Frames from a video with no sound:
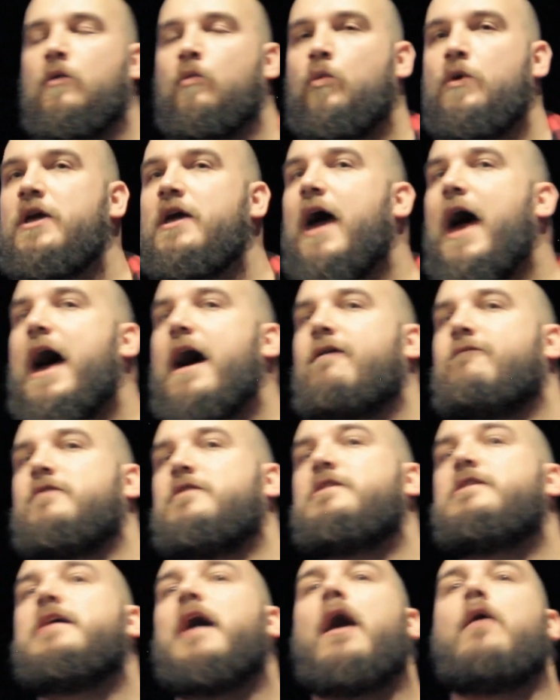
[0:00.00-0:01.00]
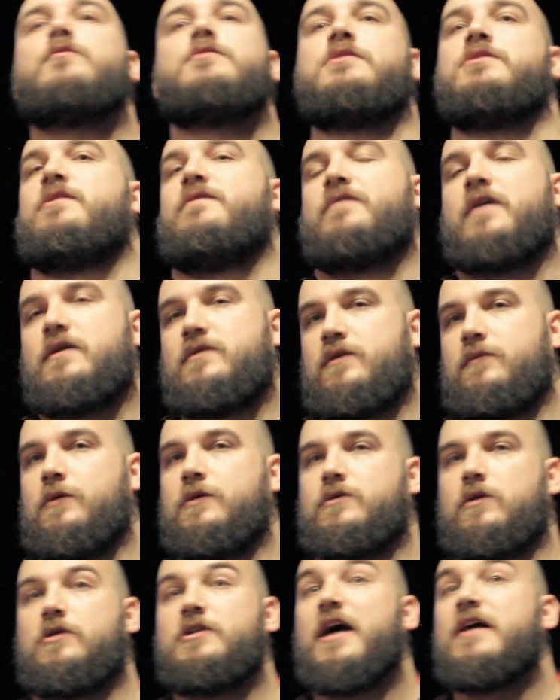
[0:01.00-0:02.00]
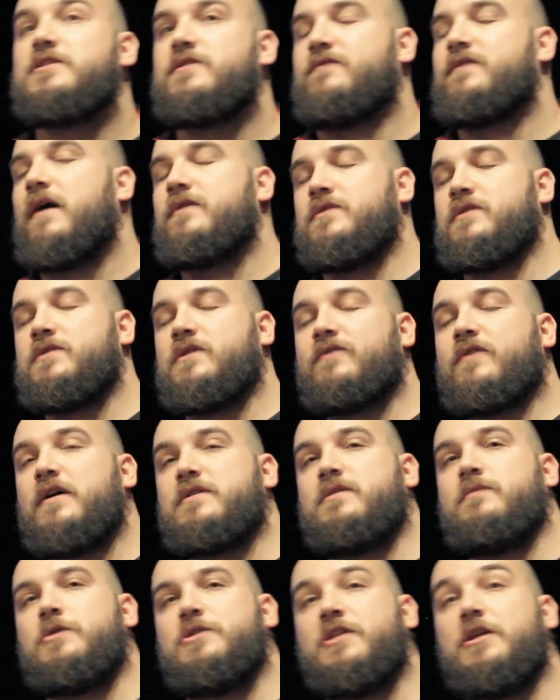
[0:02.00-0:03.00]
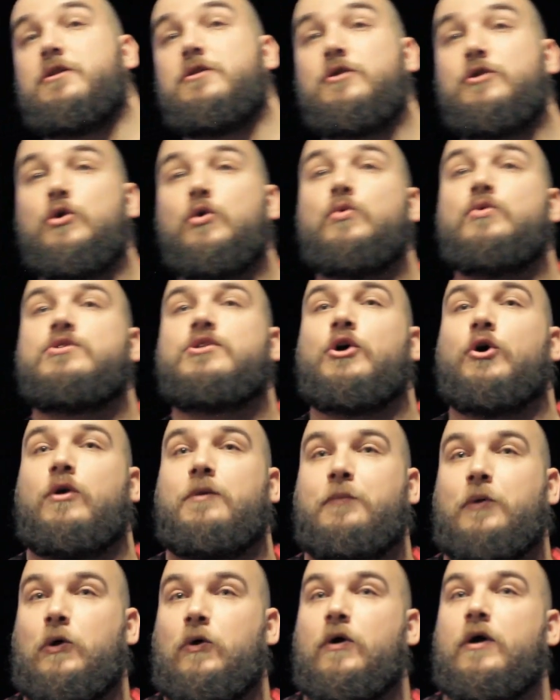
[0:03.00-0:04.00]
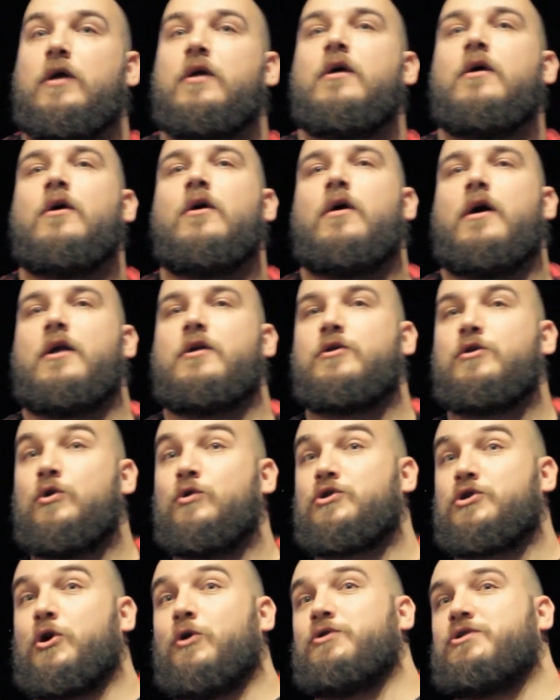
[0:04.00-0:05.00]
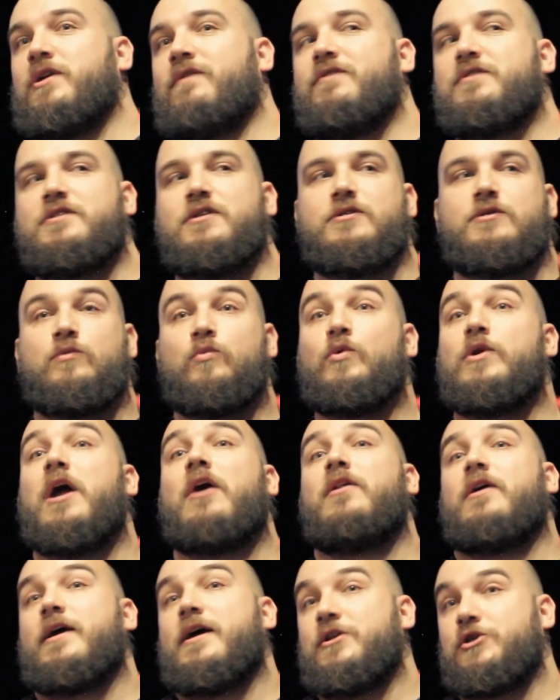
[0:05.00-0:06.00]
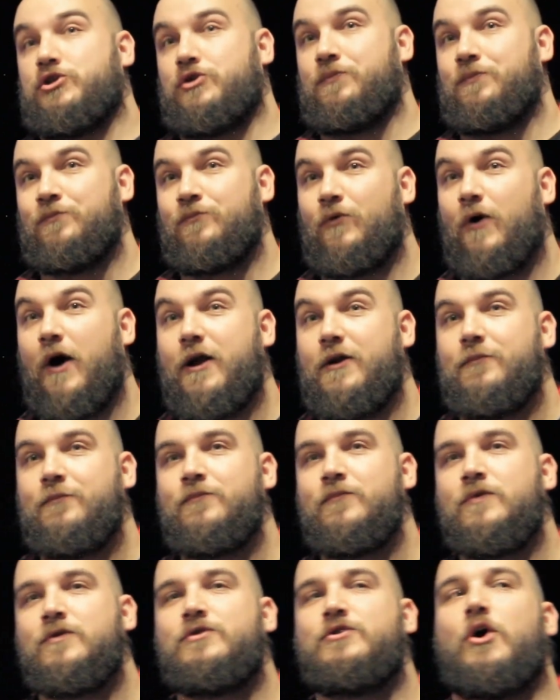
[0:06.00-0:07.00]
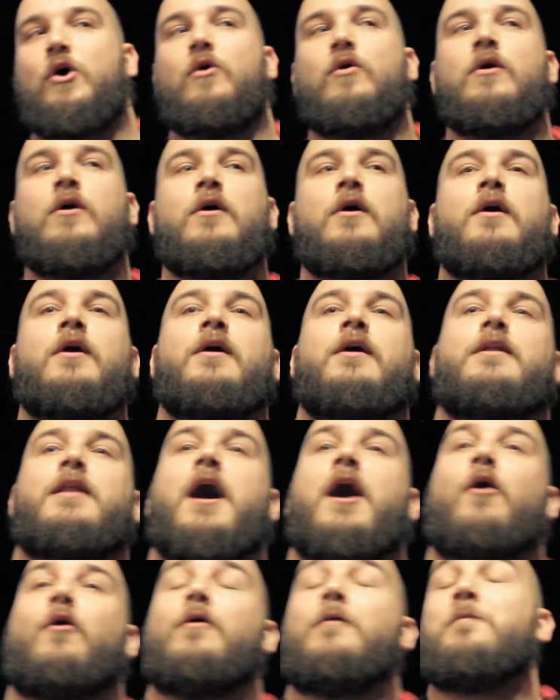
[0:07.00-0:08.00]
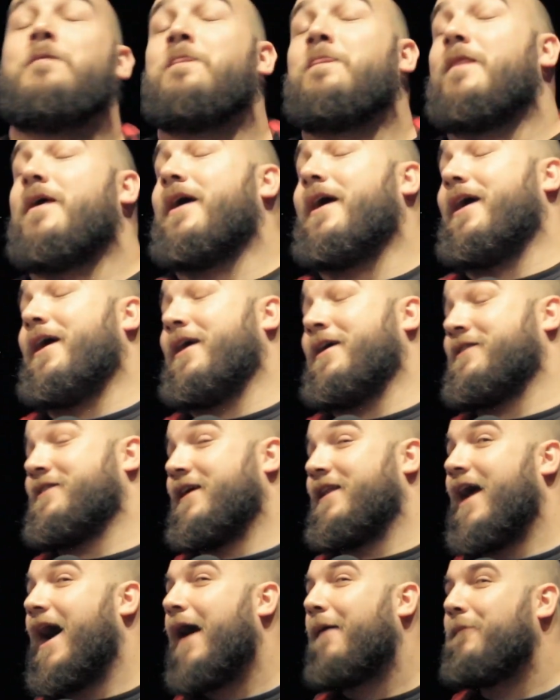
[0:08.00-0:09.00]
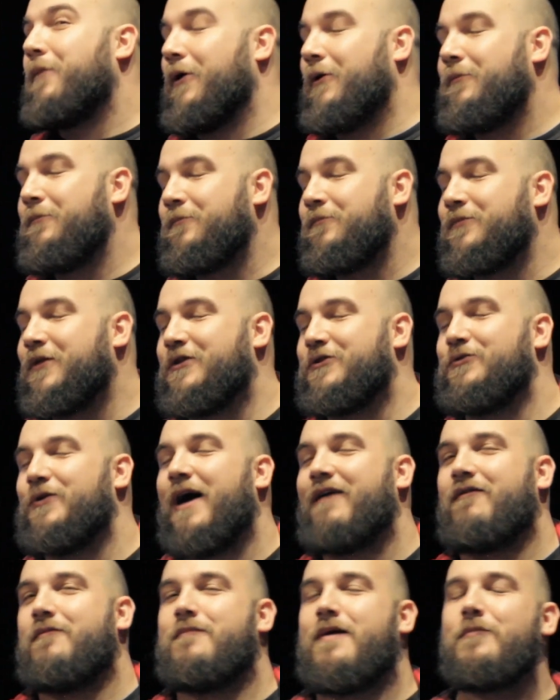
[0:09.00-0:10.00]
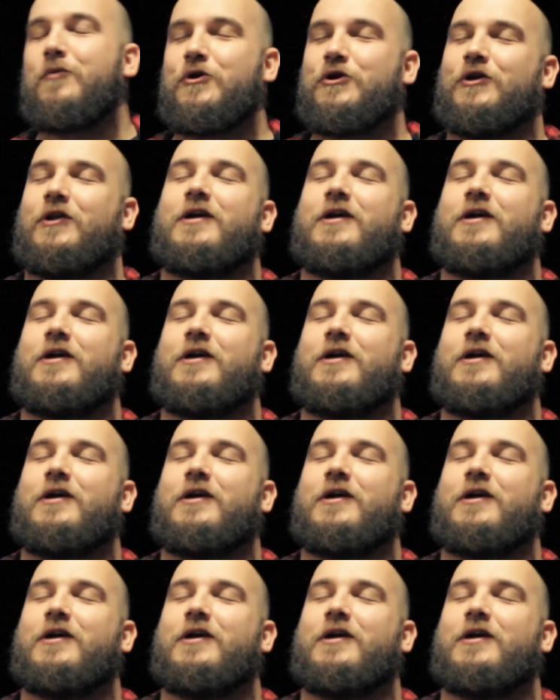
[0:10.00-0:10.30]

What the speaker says: we have thousands of customers or tens of thousands of customers that use code deploy and use code services without a hitch, right? So now it can happen that you have a memory